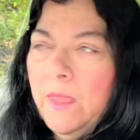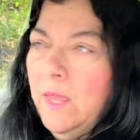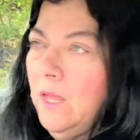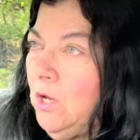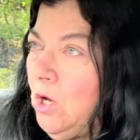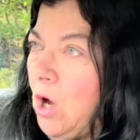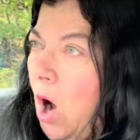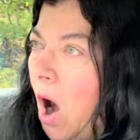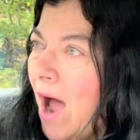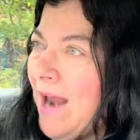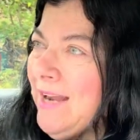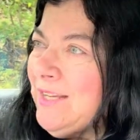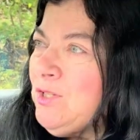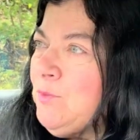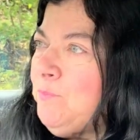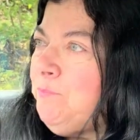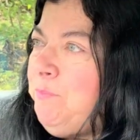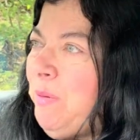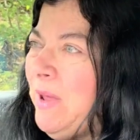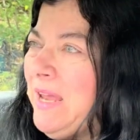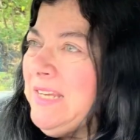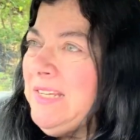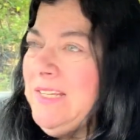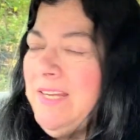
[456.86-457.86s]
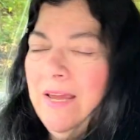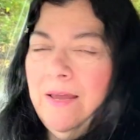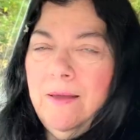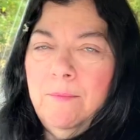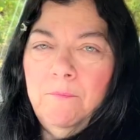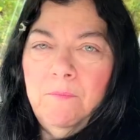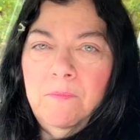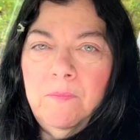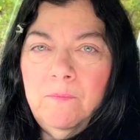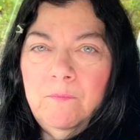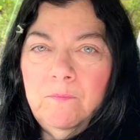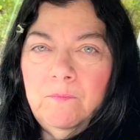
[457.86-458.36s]
God has picked
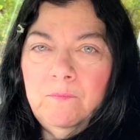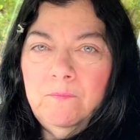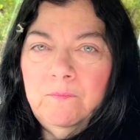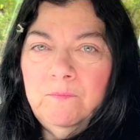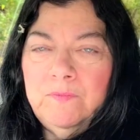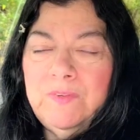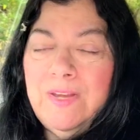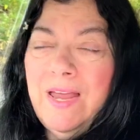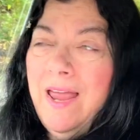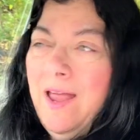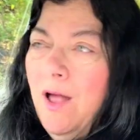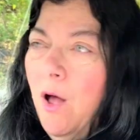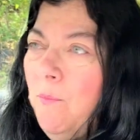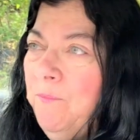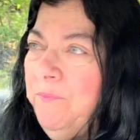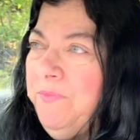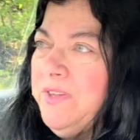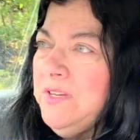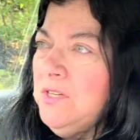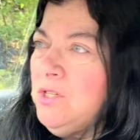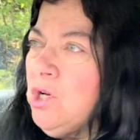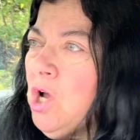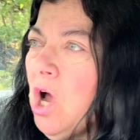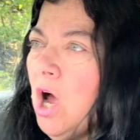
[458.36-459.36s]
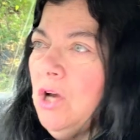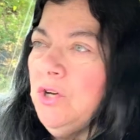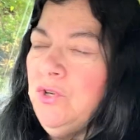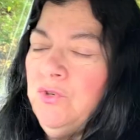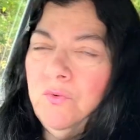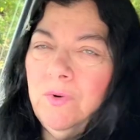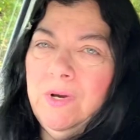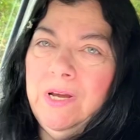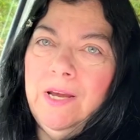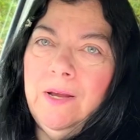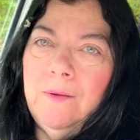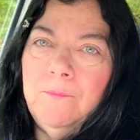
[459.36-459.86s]
him to help this
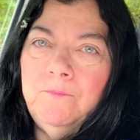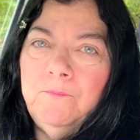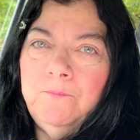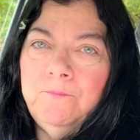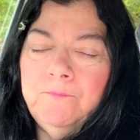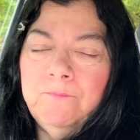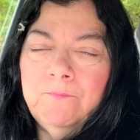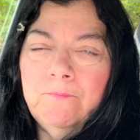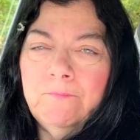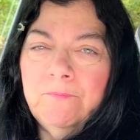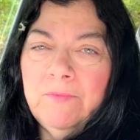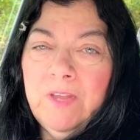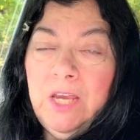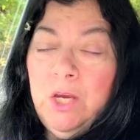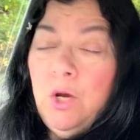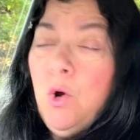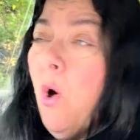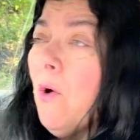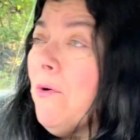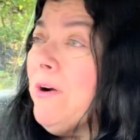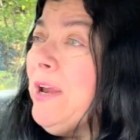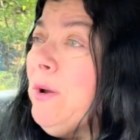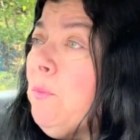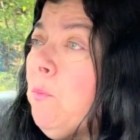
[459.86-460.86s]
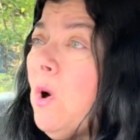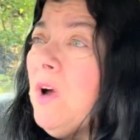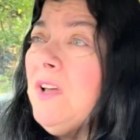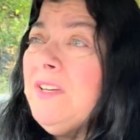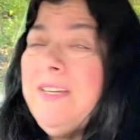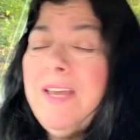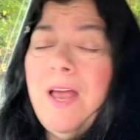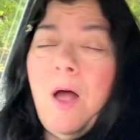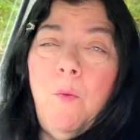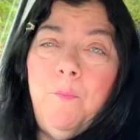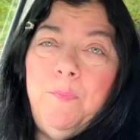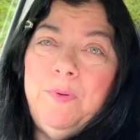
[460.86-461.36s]
country. He already was
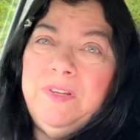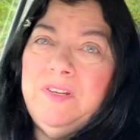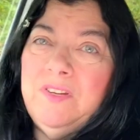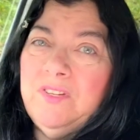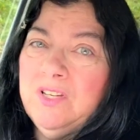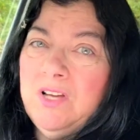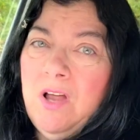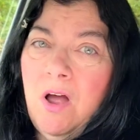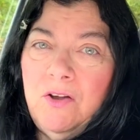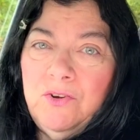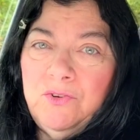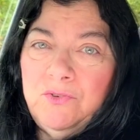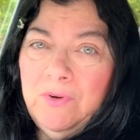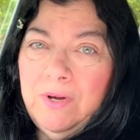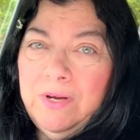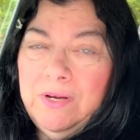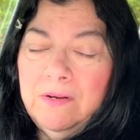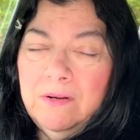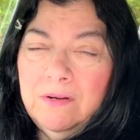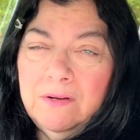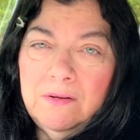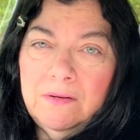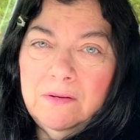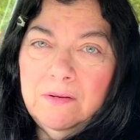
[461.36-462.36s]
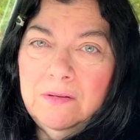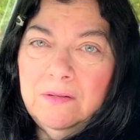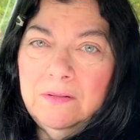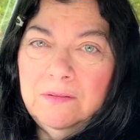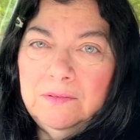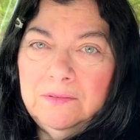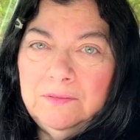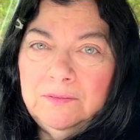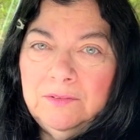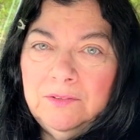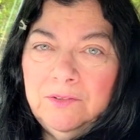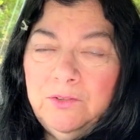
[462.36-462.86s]
helping this country.
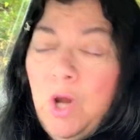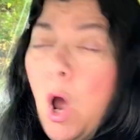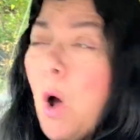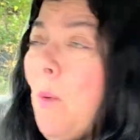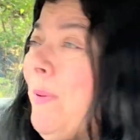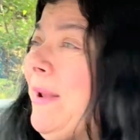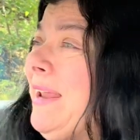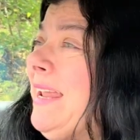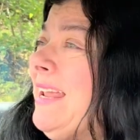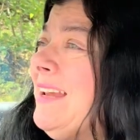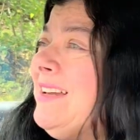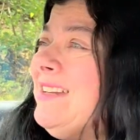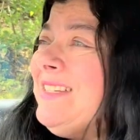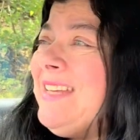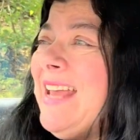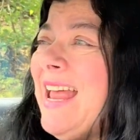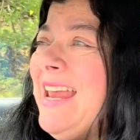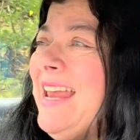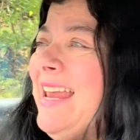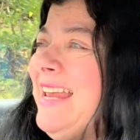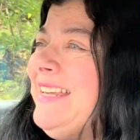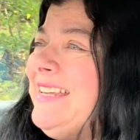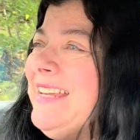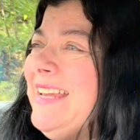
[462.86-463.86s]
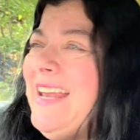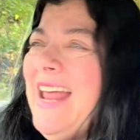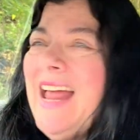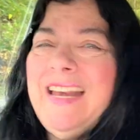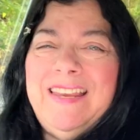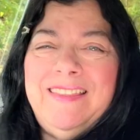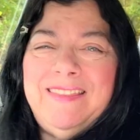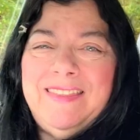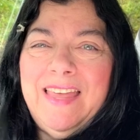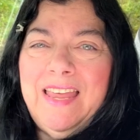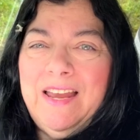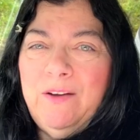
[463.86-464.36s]
Nobody can say he did
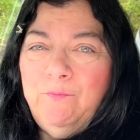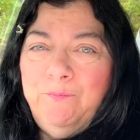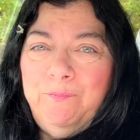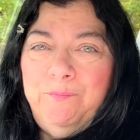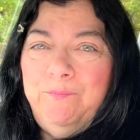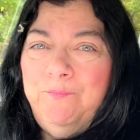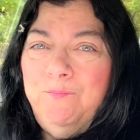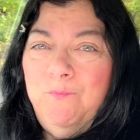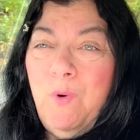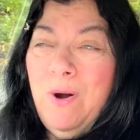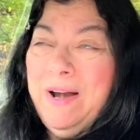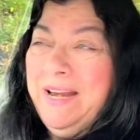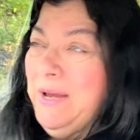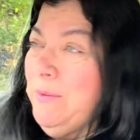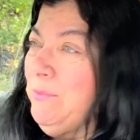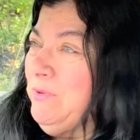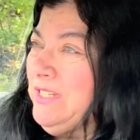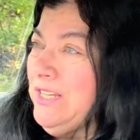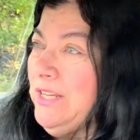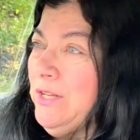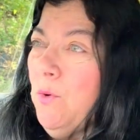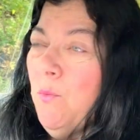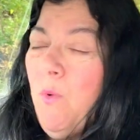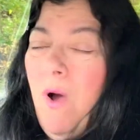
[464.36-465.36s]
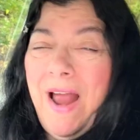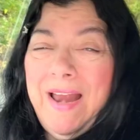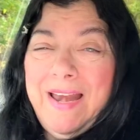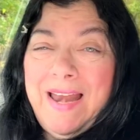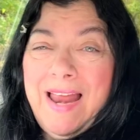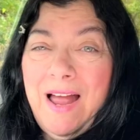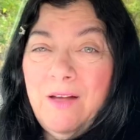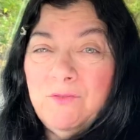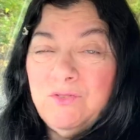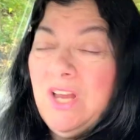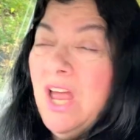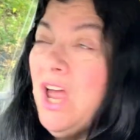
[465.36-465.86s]
anything when he was in the White
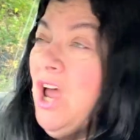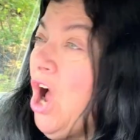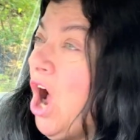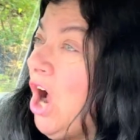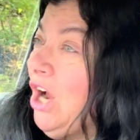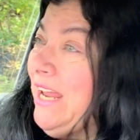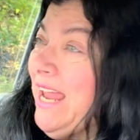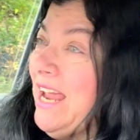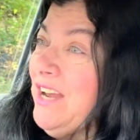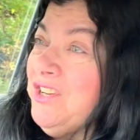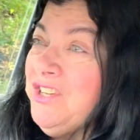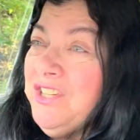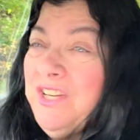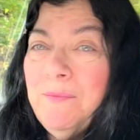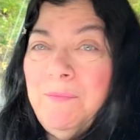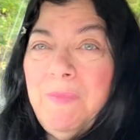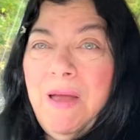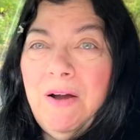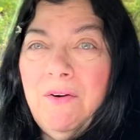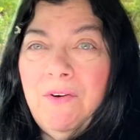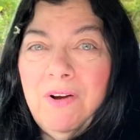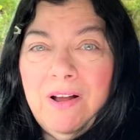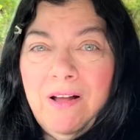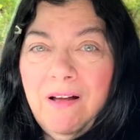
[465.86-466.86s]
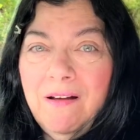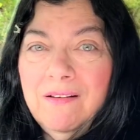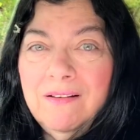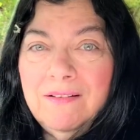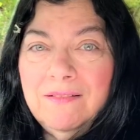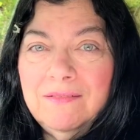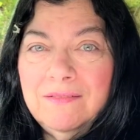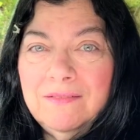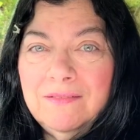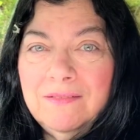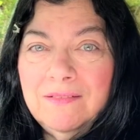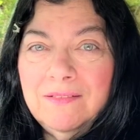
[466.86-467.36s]
House against America.
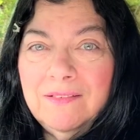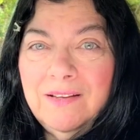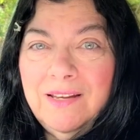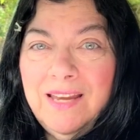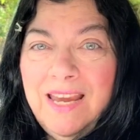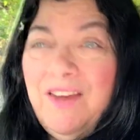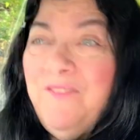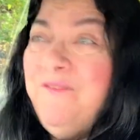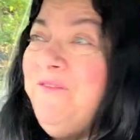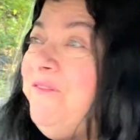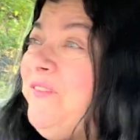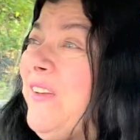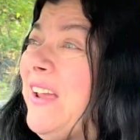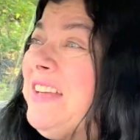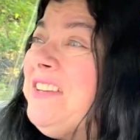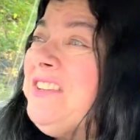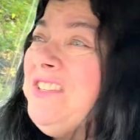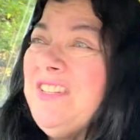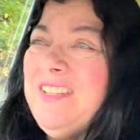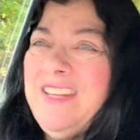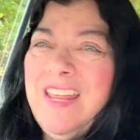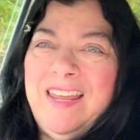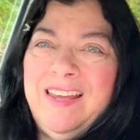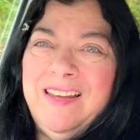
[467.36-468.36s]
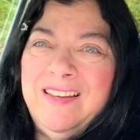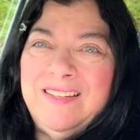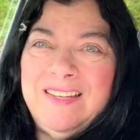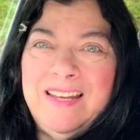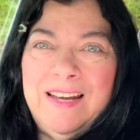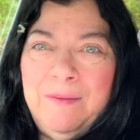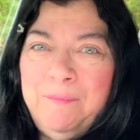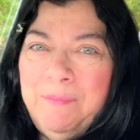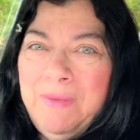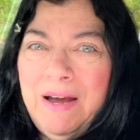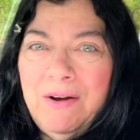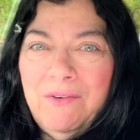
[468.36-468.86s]
He fixed things
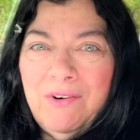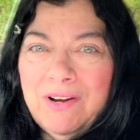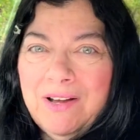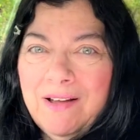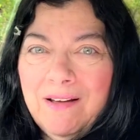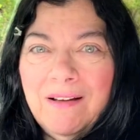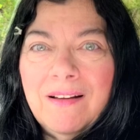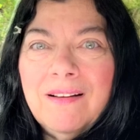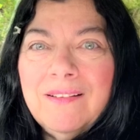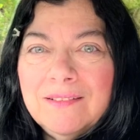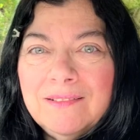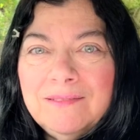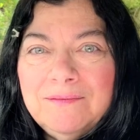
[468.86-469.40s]
in America.